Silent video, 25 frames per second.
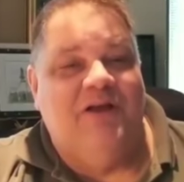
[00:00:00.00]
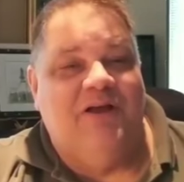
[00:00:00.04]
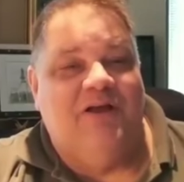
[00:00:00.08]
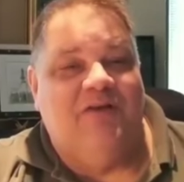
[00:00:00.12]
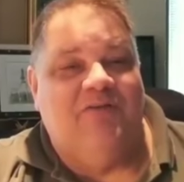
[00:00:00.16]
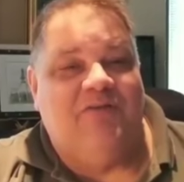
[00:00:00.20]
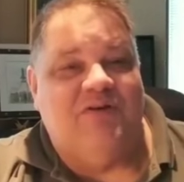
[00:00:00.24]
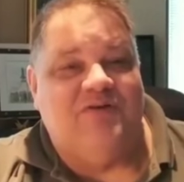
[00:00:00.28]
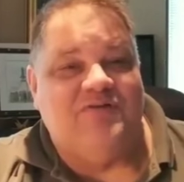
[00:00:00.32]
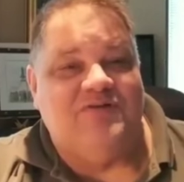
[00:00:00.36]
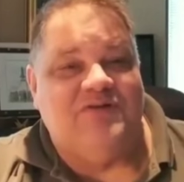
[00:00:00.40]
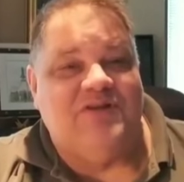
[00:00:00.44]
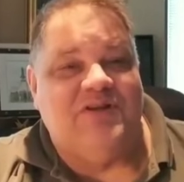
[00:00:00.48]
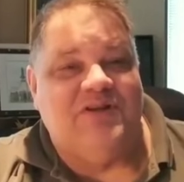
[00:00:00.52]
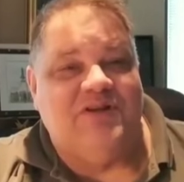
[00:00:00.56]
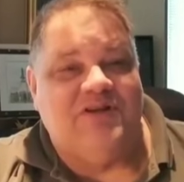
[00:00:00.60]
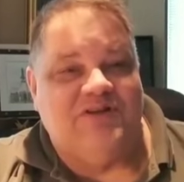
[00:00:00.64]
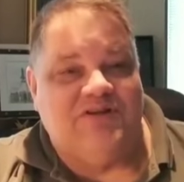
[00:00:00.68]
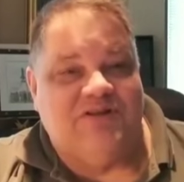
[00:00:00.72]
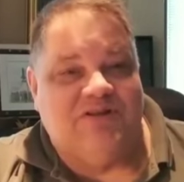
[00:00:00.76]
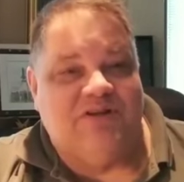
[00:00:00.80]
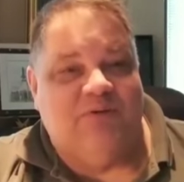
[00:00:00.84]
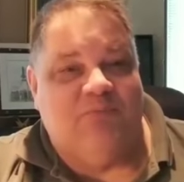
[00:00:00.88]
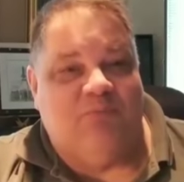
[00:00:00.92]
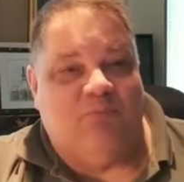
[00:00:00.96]
and those
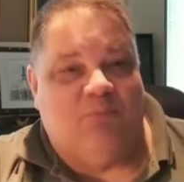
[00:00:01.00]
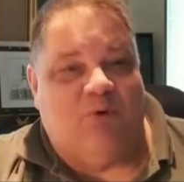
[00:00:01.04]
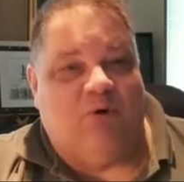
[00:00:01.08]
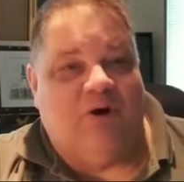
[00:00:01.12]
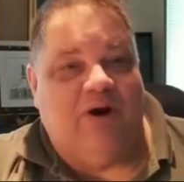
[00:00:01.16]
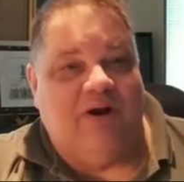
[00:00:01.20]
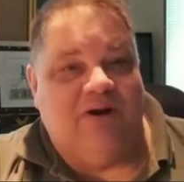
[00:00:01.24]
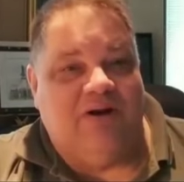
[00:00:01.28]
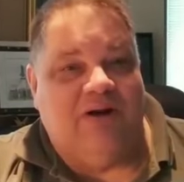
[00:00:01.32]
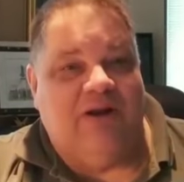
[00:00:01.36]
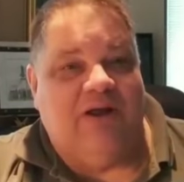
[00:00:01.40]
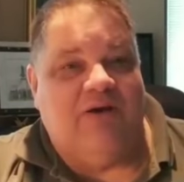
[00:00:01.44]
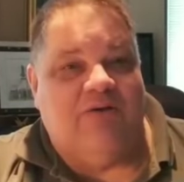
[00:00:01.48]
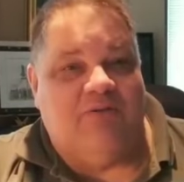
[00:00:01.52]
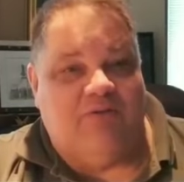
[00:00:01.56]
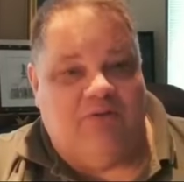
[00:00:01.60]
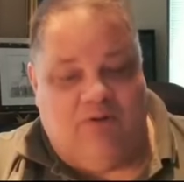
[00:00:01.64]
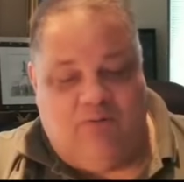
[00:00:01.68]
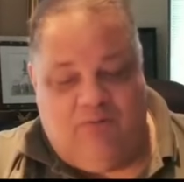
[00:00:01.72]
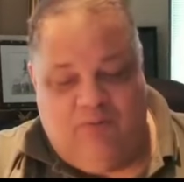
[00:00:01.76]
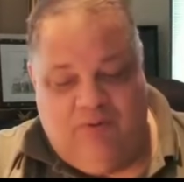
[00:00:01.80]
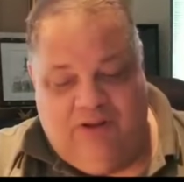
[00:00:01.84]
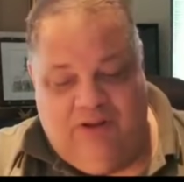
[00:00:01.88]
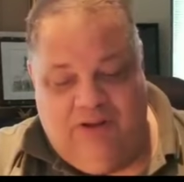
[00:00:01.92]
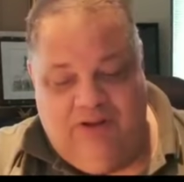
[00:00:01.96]
things that break down
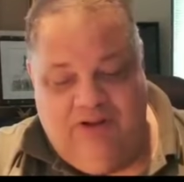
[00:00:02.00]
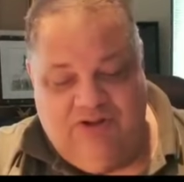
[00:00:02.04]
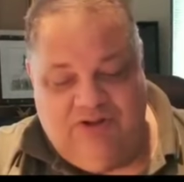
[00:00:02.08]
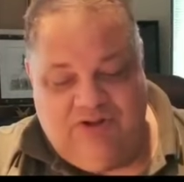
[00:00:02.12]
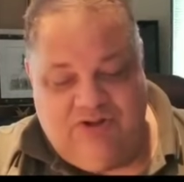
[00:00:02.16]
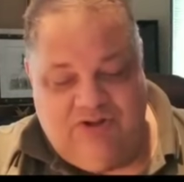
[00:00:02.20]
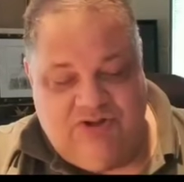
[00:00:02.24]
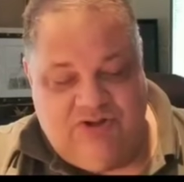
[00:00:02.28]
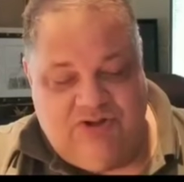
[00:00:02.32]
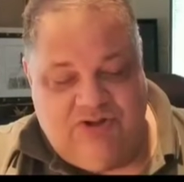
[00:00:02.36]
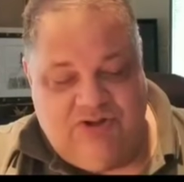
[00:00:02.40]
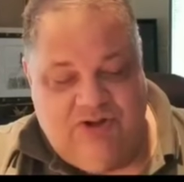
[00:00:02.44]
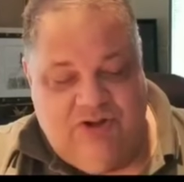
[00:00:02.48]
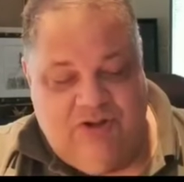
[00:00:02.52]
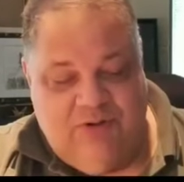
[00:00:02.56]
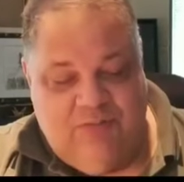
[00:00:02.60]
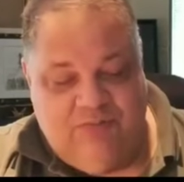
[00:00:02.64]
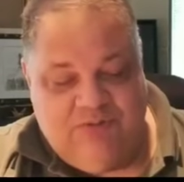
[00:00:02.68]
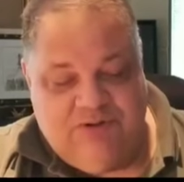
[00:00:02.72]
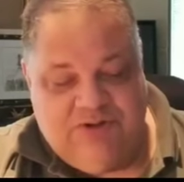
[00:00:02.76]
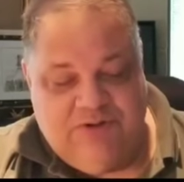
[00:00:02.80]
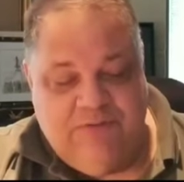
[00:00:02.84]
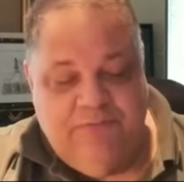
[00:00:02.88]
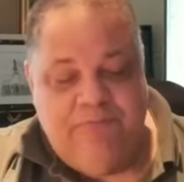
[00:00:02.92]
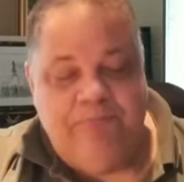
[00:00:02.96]
our
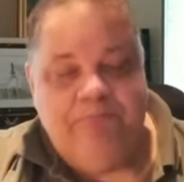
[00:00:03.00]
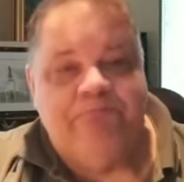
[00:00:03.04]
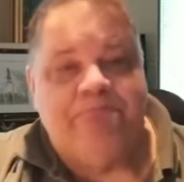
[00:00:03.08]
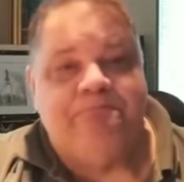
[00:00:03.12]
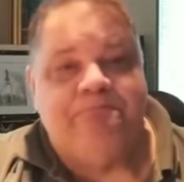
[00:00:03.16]
relationships,